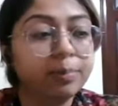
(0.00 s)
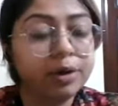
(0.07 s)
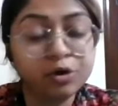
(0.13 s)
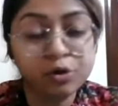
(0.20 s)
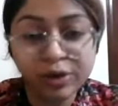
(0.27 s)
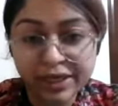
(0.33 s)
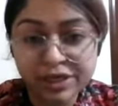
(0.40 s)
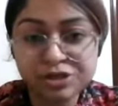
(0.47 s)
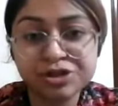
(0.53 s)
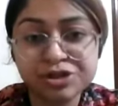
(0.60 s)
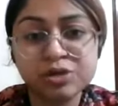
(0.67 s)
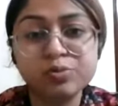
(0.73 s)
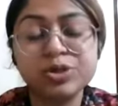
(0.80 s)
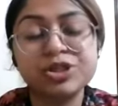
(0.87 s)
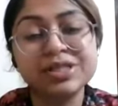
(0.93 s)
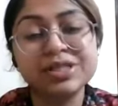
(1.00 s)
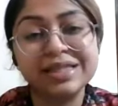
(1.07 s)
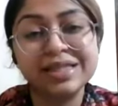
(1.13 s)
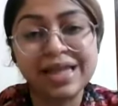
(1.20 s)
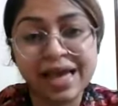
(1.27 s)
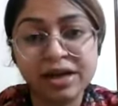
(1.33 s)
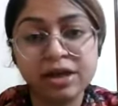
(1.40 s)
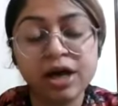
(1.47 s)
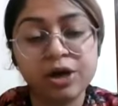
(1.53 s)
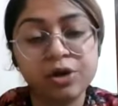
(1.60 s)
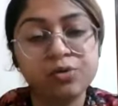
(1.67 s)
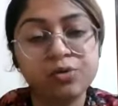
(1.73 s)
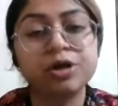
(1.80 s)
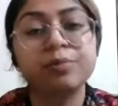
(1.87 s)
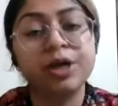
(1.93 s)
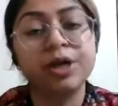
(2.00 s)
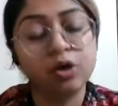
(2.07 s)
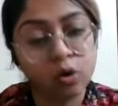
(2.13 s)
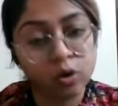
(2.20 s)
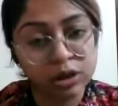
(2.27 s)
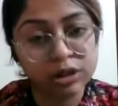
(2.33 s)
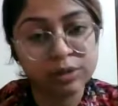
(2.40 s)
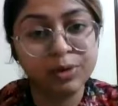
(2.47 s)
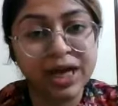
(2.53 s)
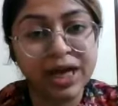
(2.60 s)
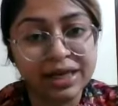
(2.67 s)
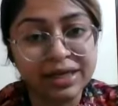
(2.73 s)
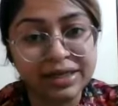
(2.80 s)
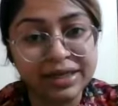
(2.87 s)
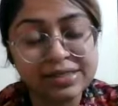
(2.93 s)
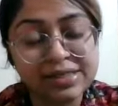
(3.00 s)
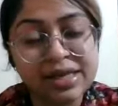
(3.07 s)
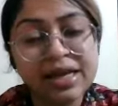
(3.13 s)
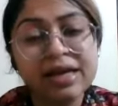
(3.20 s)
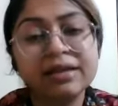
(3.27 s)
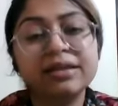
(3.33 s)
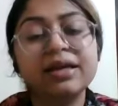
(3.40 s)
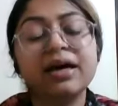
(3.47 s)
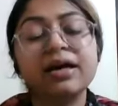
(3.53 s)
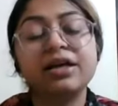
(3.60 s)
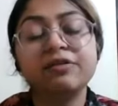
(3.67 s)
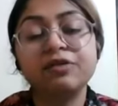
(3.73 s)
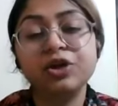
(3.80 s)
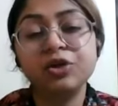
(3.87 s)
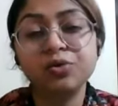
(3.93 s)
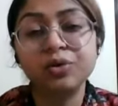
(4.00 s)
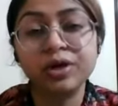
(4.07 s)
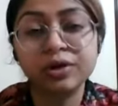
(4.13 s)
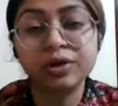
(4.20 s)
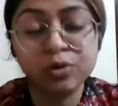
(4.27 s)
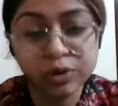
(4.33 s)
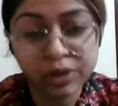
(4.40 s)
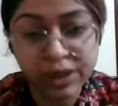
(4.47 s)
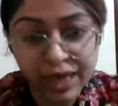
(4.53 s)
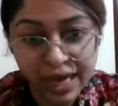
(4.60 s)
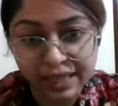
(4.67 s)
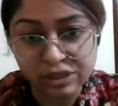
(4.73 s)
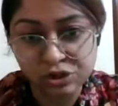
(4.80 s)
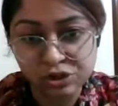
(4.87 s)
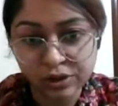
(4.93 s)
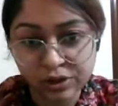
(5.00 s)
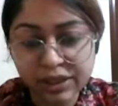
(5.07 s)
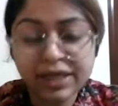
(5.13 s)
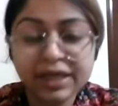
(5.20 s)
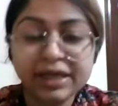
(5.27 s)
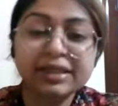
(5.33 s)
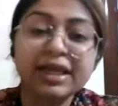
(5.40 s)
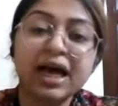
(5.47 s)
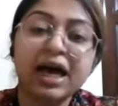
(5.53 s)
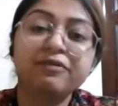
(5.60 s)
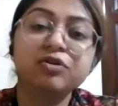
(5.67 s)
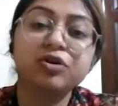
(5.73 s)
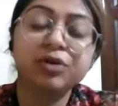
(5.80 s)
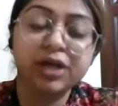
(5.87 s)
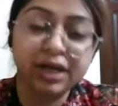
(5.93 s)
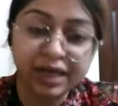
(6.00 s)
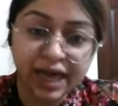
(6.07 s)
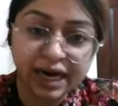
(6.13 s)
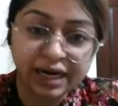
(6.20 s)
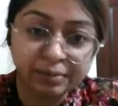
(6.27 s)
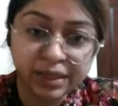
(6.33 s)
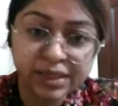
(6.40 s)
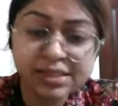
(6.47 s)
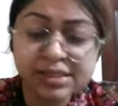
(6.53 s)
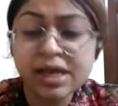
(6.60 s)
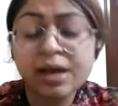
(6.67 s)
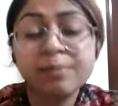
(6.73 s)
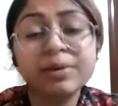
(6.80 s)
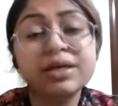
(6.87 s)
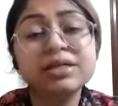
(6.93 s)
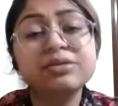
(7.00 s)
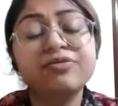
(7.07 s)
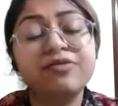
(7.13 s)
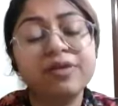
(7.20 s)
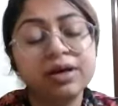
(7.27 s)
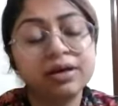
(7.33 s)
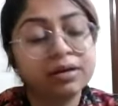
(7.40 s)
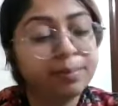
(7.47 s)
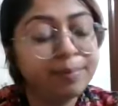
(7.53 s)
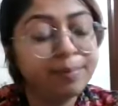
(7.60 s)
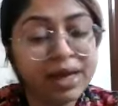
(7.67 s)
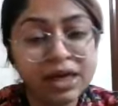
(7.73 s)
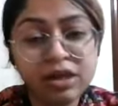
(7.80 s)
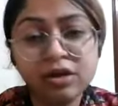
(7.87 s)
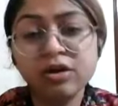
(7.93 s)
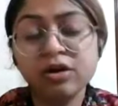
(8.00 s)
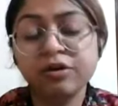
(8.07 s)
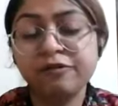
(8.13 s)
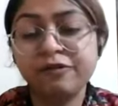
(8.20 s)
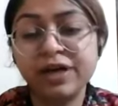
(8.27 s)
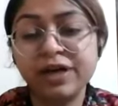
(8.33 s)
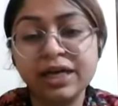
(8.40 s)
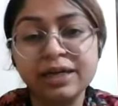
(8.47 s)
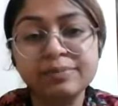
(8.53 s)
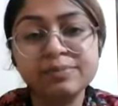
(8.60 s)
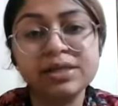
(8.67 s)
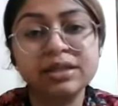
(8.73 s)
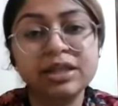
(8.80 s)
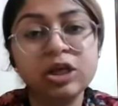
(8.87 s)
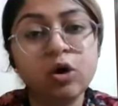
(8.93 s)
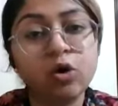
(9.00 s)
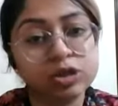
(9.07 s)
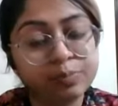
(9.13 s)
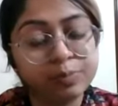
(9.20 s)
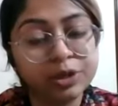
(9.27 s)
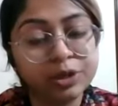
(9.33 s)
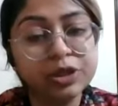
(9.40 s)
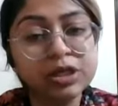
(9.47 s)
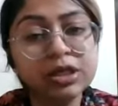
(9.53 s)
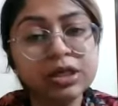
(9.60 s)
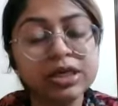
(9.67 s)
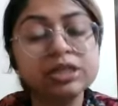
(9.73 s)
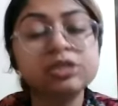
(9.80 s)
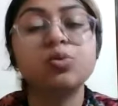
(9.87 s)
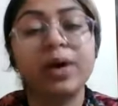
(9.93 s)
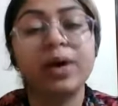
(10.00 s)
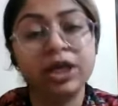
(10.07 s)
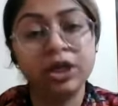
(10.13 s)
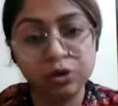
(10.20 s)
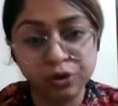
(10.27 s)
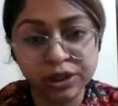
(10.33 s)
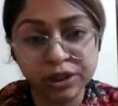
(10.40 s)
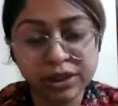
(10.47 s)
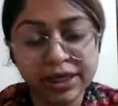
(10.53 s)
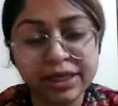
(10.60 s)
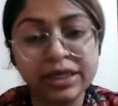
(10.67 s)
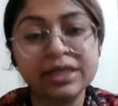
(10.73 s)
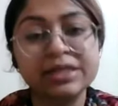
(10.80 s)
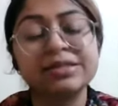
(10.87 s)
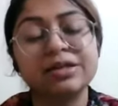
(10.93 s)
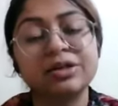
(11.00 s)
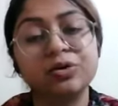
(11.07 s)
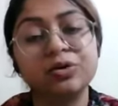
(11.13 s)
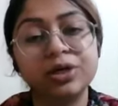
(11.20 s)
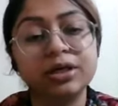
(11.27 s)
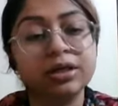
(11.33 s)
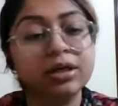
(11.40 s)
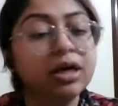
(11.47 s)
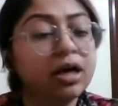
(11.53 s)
rotation which is in their curriculum in all the modalities. They are giving you good hands-on. They have good academics because many of times the hospital is very good. It is a good